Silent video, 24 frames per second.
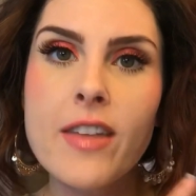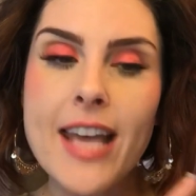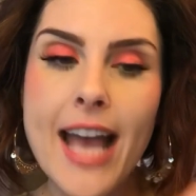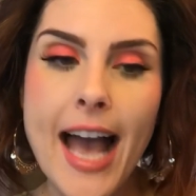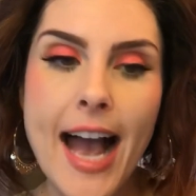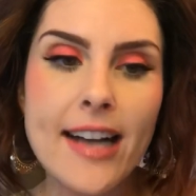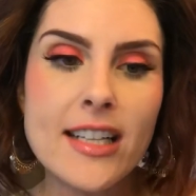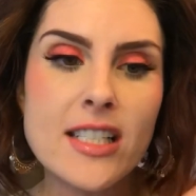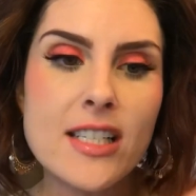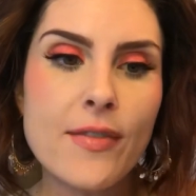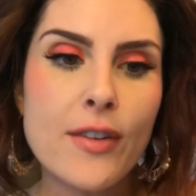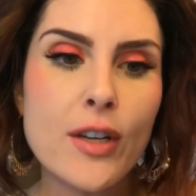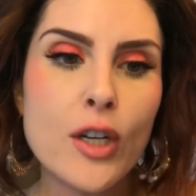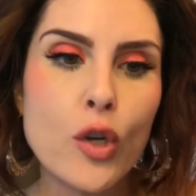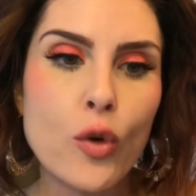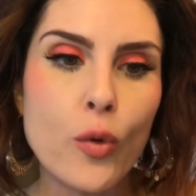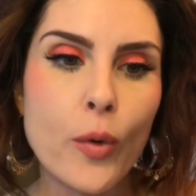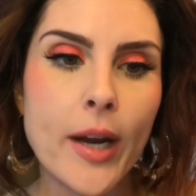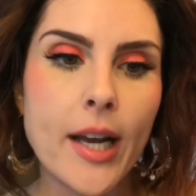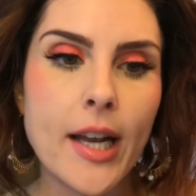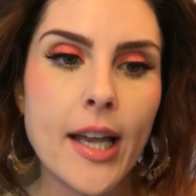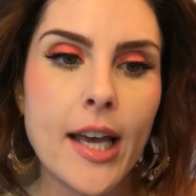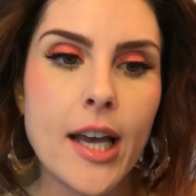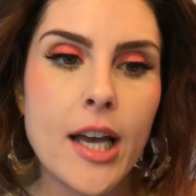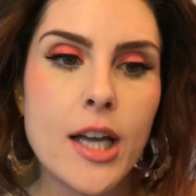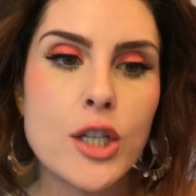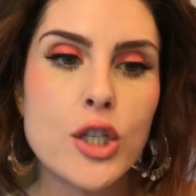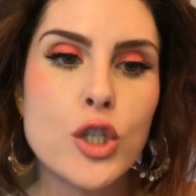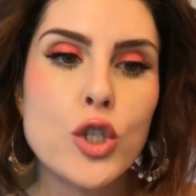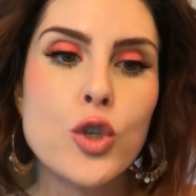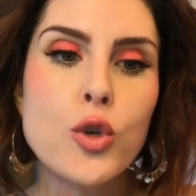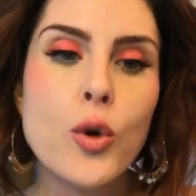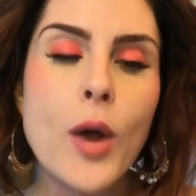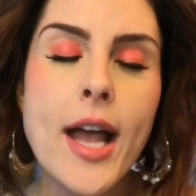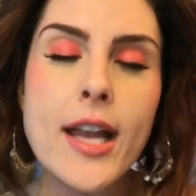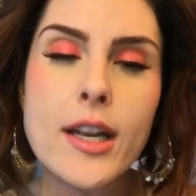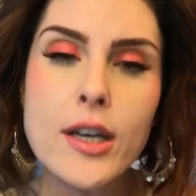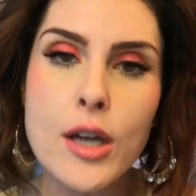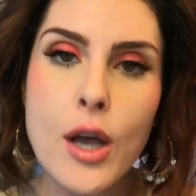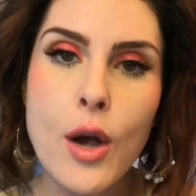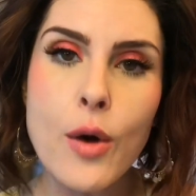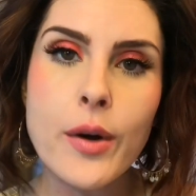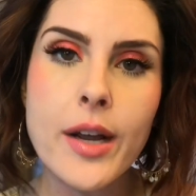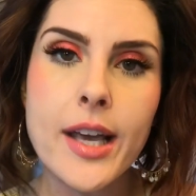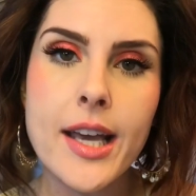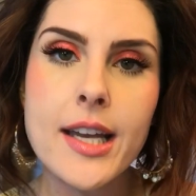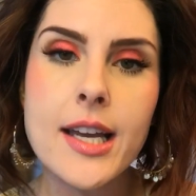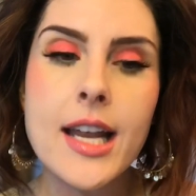the active ingredient,
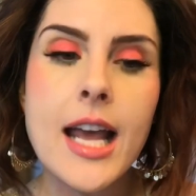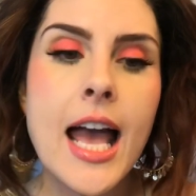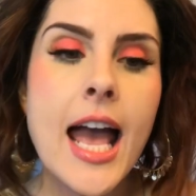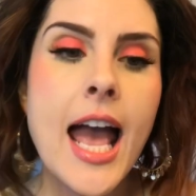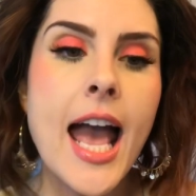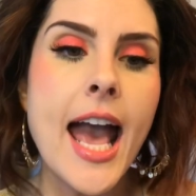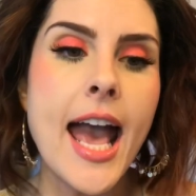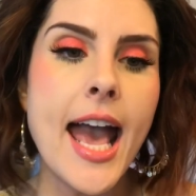tretinoin,